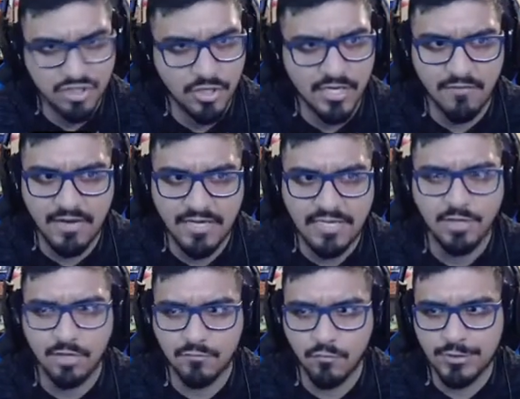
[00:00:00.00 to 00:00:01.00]
gave AD
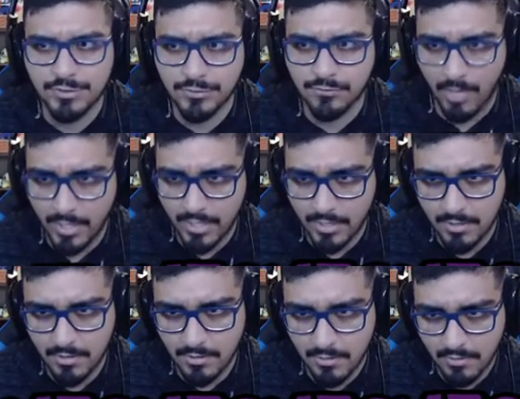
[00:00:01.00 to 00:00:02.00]
Dark Void too, right?
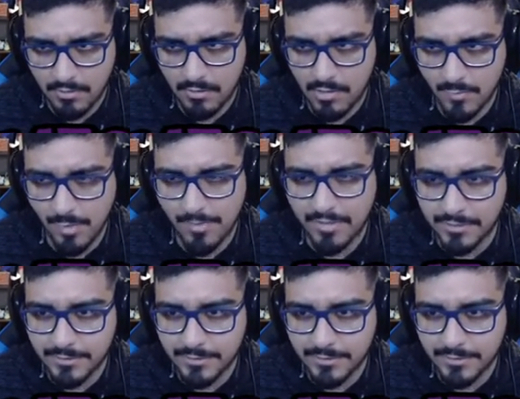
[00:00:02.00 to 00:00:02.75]
Or am I bugging?